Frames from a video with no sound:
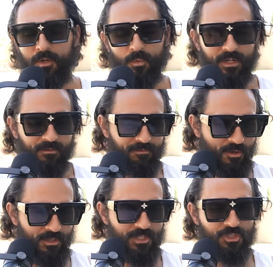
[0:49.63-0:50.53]
When I
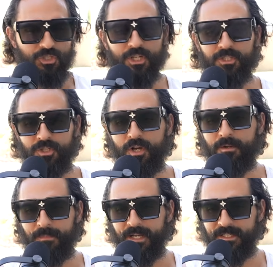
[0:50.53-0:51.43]
focus just
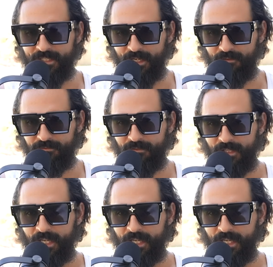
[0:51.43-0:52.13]
on myself